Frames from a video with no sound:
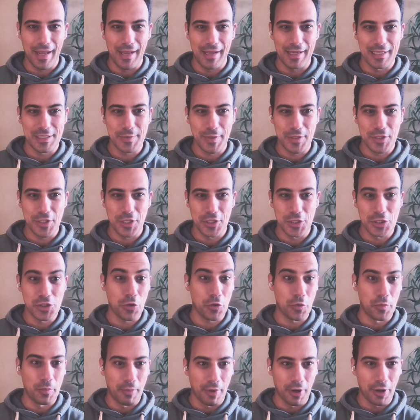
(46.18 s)
especially in
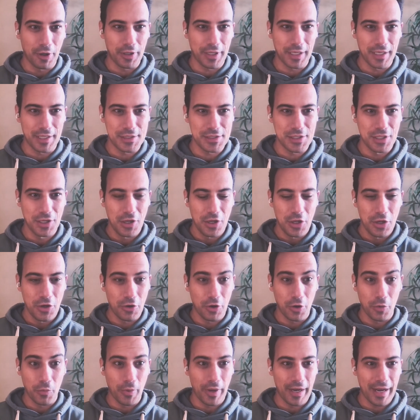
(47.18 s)
certain markets, you're
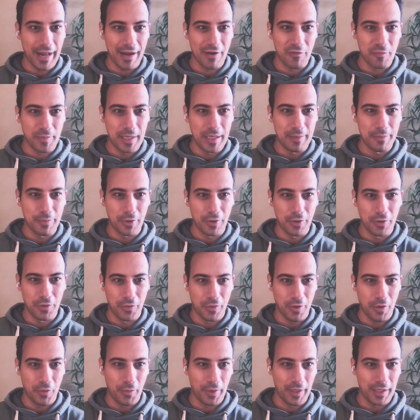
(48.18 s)
going to run out of people who
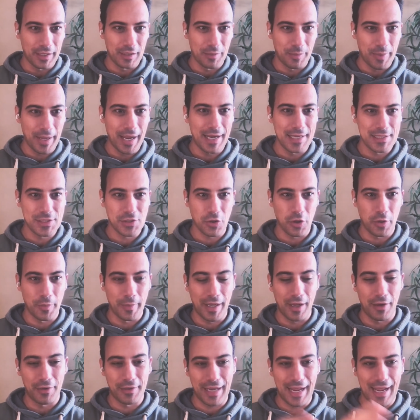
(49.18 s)
are willing to pay a certain
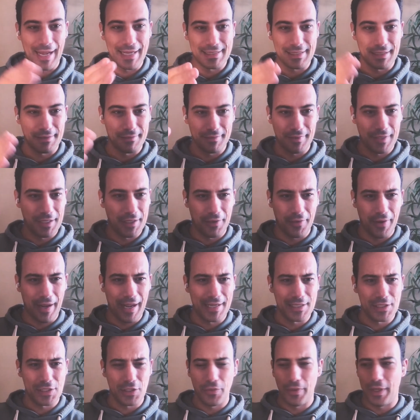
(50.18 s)
amount as
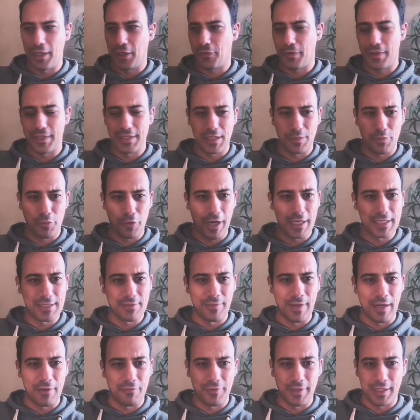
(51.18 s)
you increase the price of
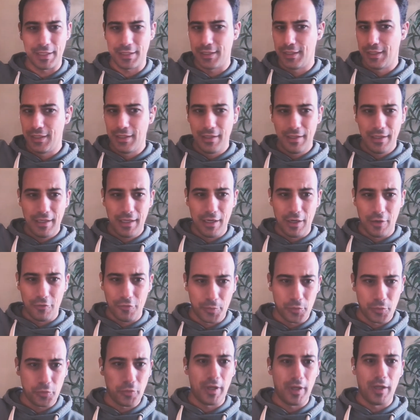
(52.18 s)
Netflix, from
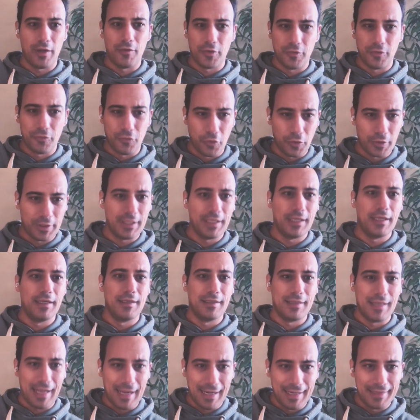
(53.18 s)
12 to 14
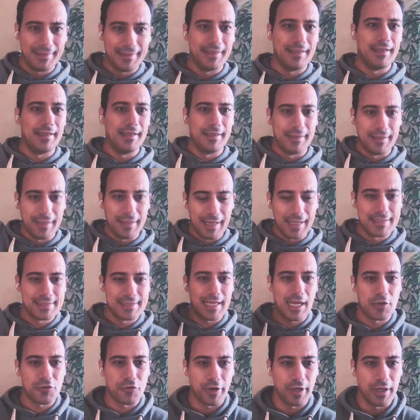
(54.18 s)
to 18,
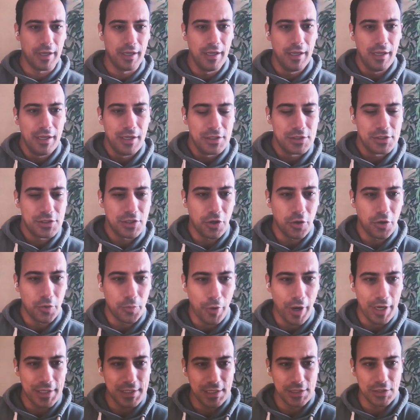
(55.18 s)
etc. So you're
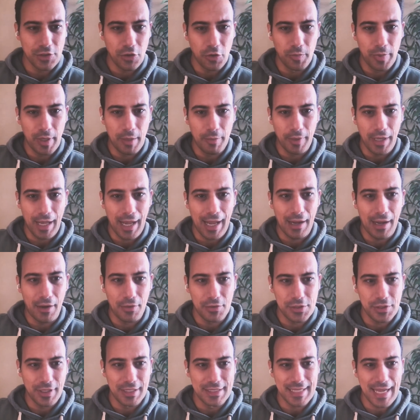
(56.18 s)
pricing certain people out.
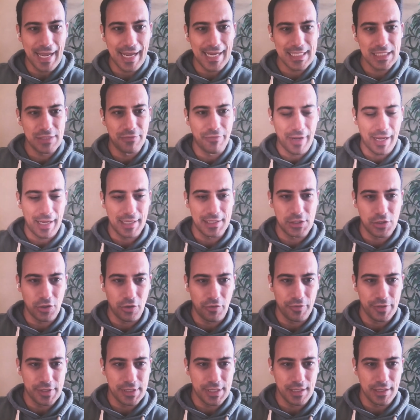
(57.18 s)
So these SVOD
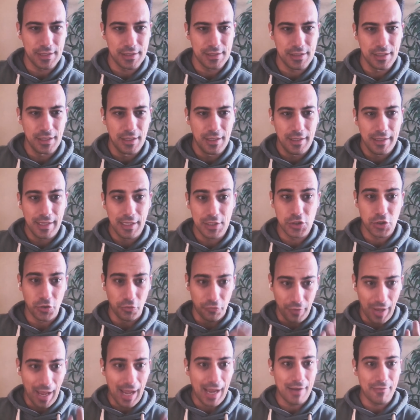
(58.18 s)
services that
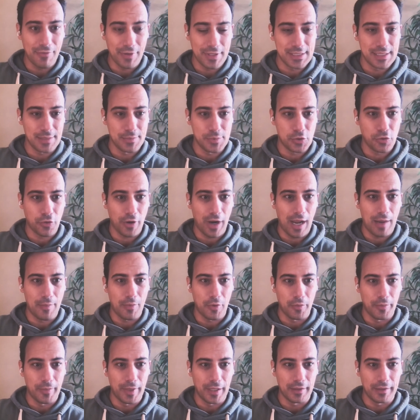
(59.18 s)
survive on
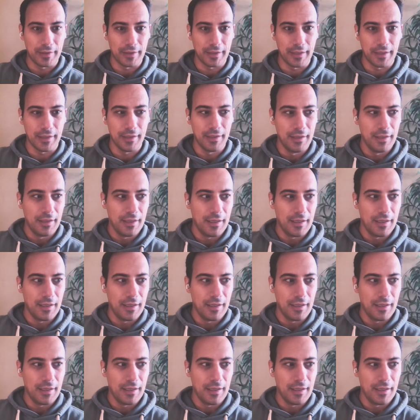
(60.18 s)
subscriber monthly,